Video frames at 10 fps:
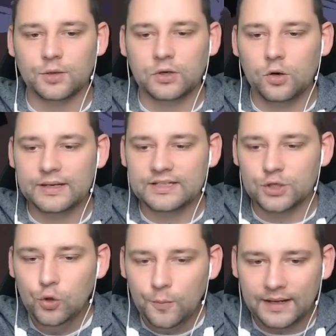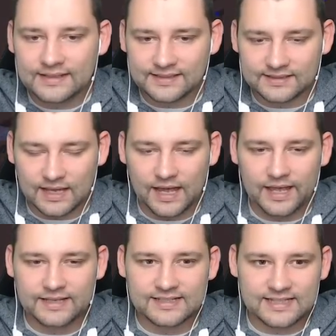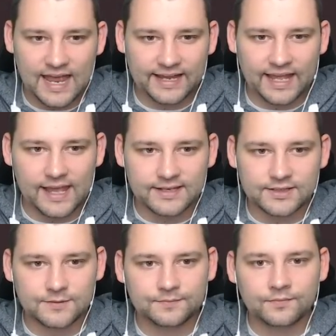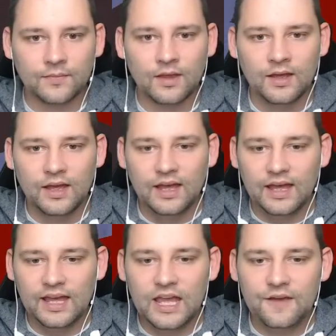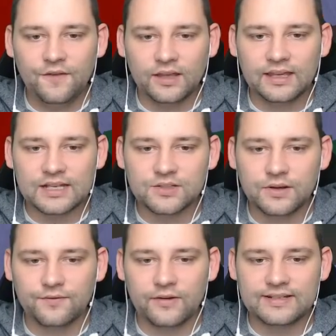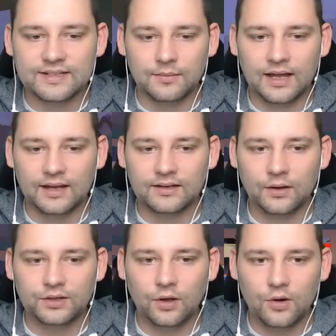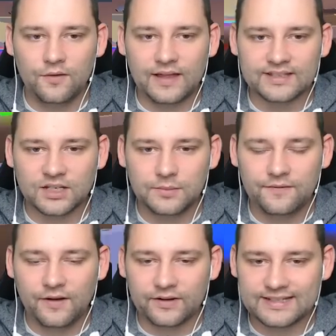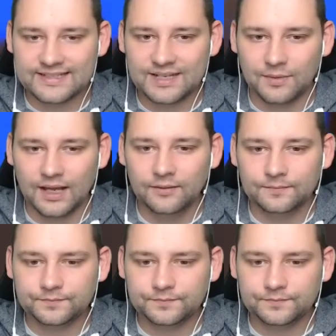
so it could be two pieces a staircase. If I can get something very similar. Now, I don't know if that's going to be very similar.